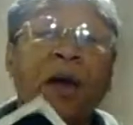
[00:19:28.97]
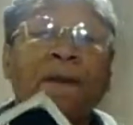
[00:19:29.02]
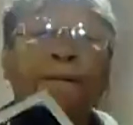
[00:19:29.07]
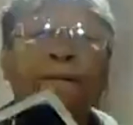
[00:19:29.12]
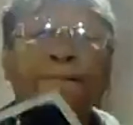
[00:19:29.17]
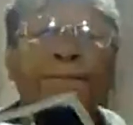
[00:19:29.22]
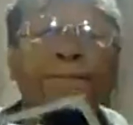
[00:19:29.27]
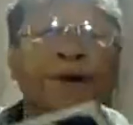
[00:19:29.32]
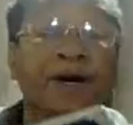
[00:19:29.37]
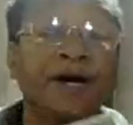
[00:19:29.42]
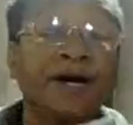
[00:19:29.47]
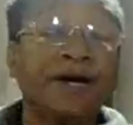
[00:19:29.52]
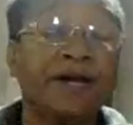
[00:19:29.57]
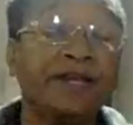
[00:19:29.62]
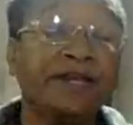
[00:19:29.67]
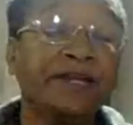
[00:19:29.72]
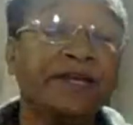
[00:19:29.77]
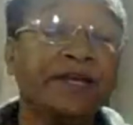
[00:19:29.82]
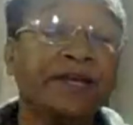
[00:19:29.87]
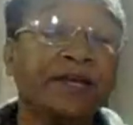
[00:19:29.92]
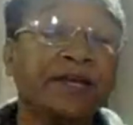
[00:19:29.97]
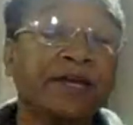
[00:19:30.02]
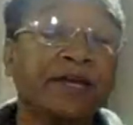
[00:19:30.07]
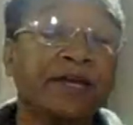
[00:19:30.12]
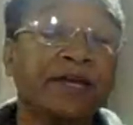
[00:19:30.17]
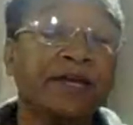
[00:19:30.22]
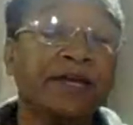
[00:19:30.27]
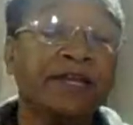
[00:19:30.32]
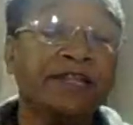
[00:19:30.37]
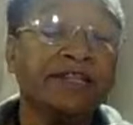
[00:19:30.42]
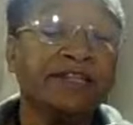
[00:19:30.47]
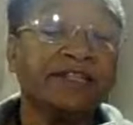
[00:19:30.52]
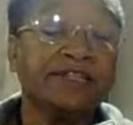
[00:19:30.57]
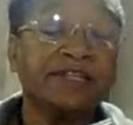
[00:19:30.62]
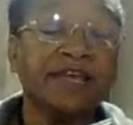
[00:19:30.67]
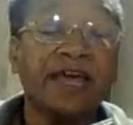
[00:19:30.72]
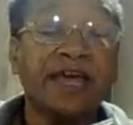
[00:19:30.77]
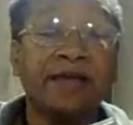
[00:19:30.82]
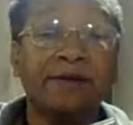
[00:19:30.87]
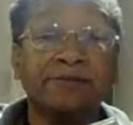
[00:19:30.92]
But at the
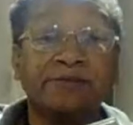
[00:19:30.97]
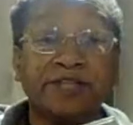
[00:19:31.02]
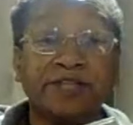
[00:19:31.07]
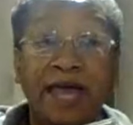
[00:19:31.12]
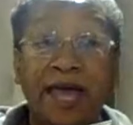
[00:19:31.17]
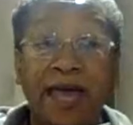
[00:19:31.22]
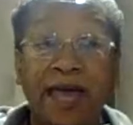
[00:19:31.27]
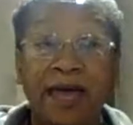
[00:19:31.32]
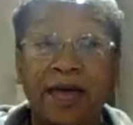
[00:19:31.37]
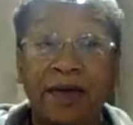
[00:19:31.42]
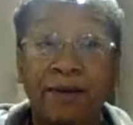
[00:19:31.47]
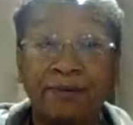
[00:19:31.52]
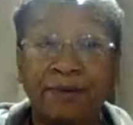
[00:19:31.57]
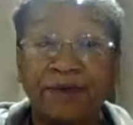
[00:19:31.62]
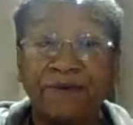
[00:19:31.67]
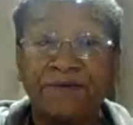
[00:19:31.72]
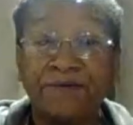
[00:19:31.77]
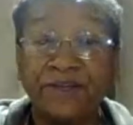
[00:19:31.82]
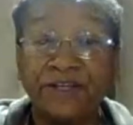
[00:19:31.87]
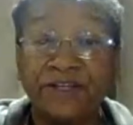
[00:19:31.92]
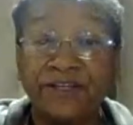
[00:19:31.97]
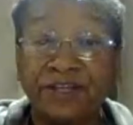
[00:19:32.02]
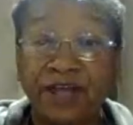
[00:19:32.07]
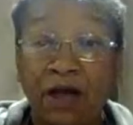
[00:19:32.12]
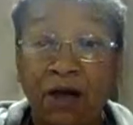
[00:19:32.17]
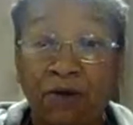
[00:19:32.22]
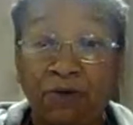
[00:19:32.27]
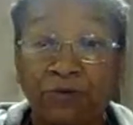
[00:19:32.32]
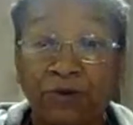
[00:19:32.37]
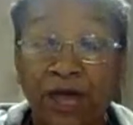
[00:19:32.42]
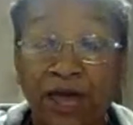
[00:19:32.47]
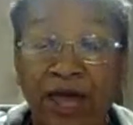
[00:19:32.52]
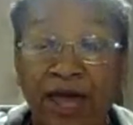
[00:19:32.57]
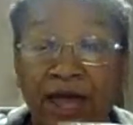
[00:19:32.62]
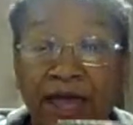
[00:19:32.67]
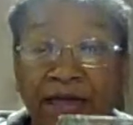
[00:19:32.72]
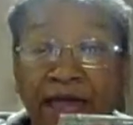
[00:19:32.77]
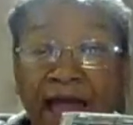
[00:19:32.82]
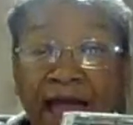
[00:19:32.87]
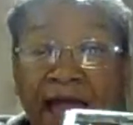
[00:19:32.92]
same time, if it don't,
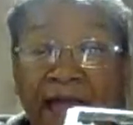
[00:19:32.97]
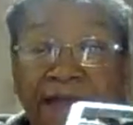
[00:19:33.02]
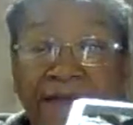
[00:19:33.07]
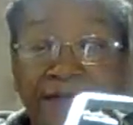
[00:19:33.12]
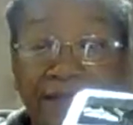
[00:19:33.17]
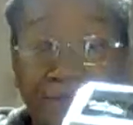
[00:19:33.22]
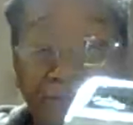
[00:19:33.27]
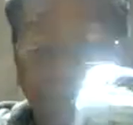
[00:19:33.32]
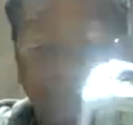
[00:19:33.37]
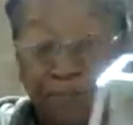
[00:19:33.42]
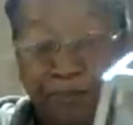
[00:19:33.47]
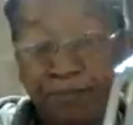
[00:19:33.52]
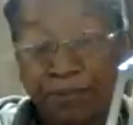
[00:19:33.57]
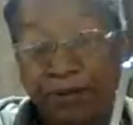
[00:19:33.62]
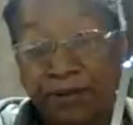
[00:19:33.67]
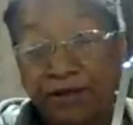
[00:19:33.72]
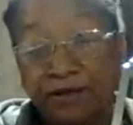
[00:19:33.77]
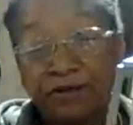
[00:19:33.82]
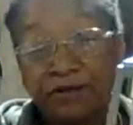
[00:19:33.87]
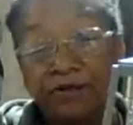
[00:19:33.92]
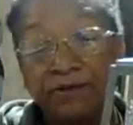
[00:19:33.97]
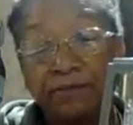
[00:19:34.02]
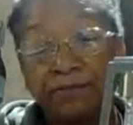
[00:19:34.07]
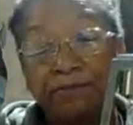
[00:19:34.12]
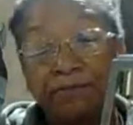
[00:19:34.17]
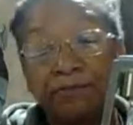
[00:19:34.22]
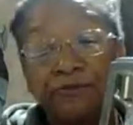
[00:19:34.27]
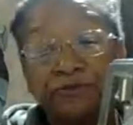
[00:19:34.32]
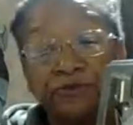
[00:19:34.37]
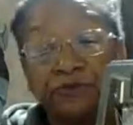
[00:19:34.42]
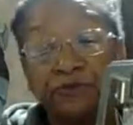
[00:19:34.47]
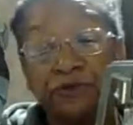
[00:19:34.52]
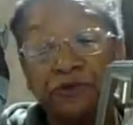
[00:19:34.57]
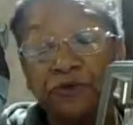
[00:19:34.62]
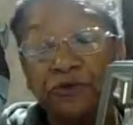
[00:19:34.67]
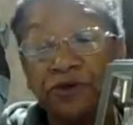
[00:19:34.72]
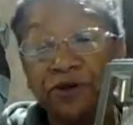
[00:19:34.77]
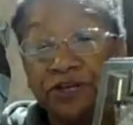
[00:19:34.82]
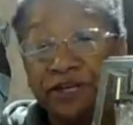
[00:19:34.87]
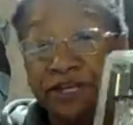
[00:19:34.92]
I can
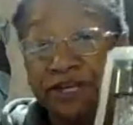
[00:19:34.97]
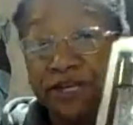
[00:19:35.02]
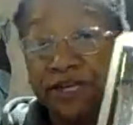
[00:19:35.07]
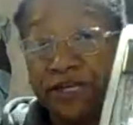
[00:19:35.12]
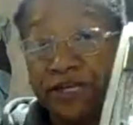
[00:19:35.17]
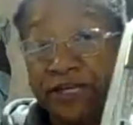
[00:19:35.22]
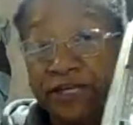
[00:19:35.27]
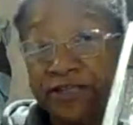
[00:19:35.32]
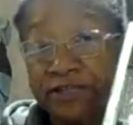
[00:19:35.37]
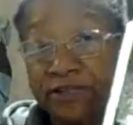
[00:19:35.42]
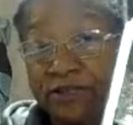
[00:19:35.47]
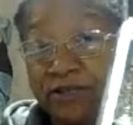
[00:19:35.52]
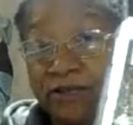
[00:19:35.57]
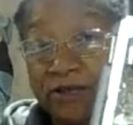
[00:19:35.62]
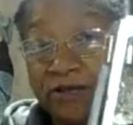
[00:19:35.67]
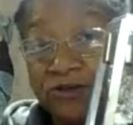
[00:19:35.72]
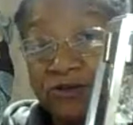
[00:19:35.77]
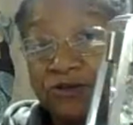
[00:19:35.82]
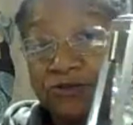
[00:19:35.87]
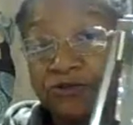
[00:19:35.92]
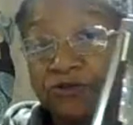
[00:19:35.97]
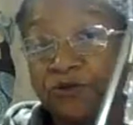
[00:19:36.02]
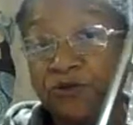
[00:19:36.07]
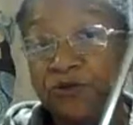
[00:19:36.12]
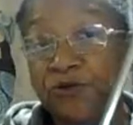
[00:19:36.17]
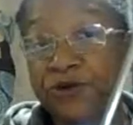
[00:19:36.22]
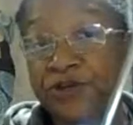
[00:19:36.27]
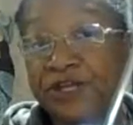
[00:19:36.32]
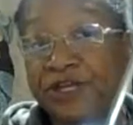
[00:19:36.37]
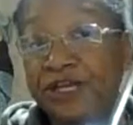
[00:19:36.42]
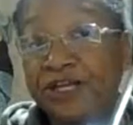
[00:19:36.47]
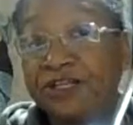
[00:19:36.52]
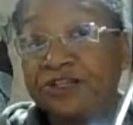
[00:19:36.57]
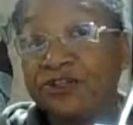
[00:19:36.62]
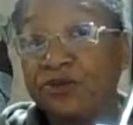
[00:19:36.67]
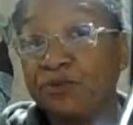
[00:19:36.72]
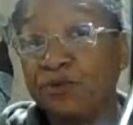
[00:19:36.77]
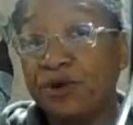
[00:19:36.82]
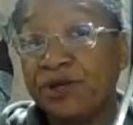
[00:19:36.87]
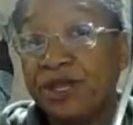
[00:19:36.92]
screw it in. You screw it
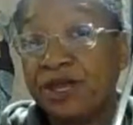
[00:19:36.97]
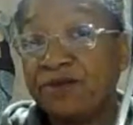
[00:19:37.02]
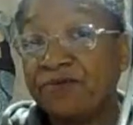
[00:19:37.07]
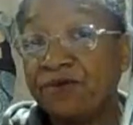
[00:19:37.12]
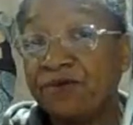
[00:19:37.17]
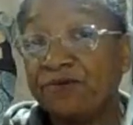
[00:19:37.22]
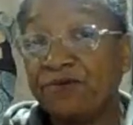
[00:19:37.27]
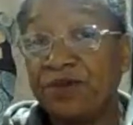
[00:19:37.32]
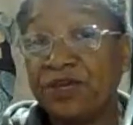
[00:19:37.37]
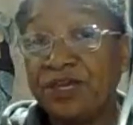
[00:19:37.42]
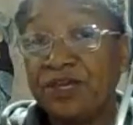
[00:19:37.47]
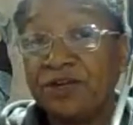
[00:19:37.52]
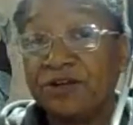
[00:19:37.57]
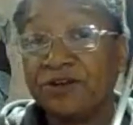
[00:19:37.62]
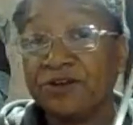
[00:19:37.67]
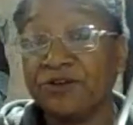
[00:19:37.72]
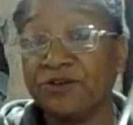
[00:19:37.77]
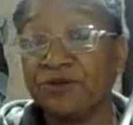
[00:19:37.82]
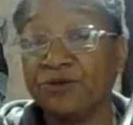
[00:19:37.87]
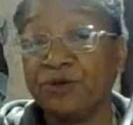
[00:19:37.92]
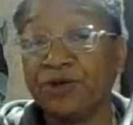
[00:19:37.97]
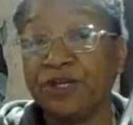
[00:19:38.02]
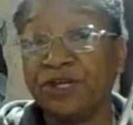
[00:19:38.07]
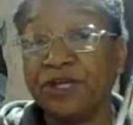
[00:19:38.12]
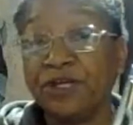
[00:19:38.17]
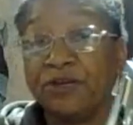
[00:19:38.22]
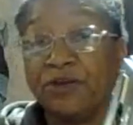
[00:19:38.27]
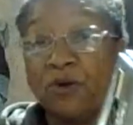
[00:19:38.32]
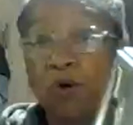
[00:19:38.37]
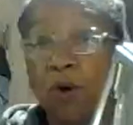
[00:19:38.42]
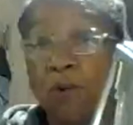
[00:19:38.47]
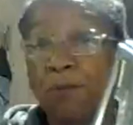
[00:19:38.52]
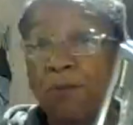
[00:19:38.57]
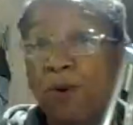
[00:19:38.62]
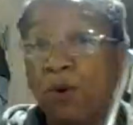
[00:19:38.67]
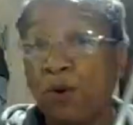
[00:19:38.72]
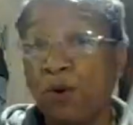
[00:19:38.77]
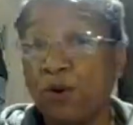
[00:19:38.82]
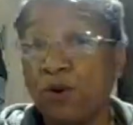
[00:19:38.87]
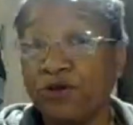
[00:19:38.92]
into whatever vehicle you in or
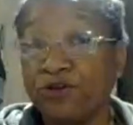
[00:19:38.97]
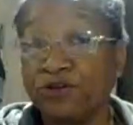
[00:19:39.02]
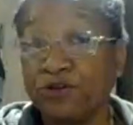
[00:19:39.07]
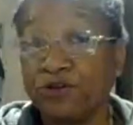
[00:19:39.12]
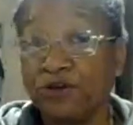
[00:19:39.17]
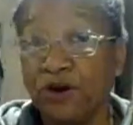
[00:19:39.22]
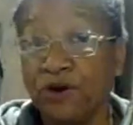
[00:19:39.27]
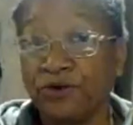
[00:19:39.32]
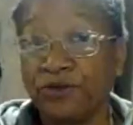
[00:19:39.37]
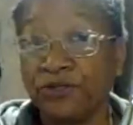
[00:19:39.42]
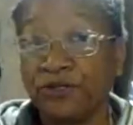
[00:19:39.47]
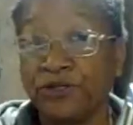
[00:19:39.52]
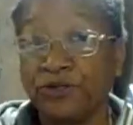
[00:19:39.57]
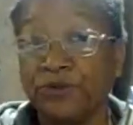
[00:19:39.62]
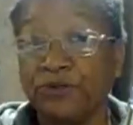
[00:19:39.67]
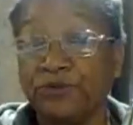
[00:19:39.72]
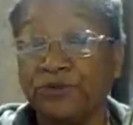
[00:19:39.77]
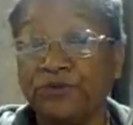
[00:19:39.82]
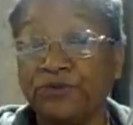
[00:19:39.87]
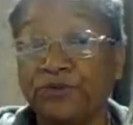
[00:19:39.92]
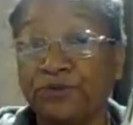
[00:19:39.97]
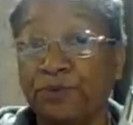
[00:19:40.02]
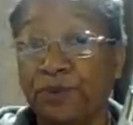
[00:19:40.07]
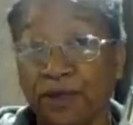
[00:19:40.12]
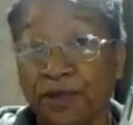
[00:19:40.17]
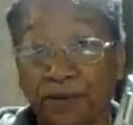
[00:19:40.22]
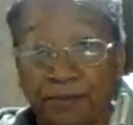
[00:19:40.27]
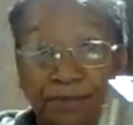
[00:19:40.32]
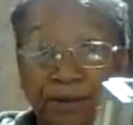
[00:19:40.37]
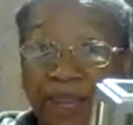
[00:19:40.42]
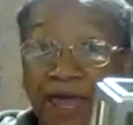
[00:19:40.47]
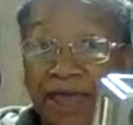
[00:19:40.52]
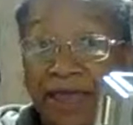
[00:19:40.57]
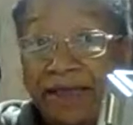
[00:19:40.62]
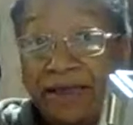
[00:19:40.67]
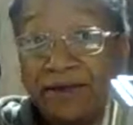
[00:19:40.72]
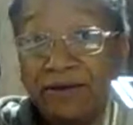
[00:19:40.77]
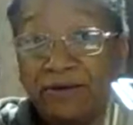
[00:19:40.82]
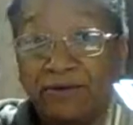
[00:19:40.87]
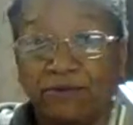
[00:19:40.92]
board you're going to use,
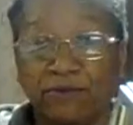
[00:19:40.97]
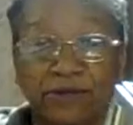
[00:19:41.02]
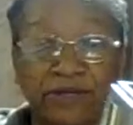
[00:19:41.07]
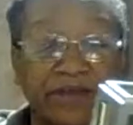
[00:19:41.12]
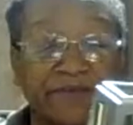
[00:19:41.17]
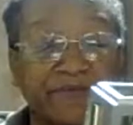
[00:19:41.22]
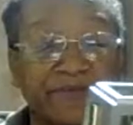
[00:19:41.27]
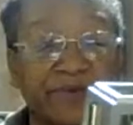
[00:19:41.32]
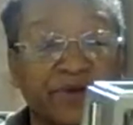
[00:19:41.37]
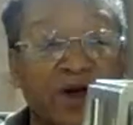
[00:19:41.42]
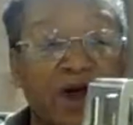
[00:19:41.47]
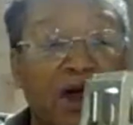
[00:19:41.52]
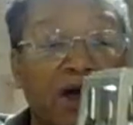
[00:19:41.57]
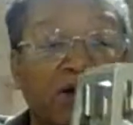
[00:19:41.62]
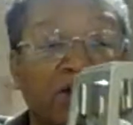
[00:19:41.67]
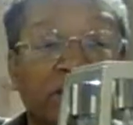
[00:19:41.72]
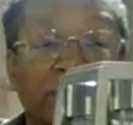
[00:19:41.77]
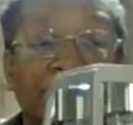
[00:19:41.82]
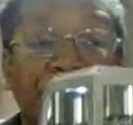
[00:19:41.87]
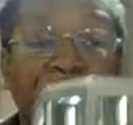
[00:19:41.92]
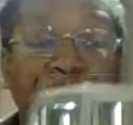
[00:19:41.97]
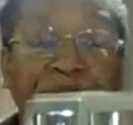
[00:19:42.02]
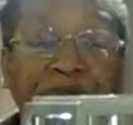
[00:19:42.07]
plank, whatever you call it.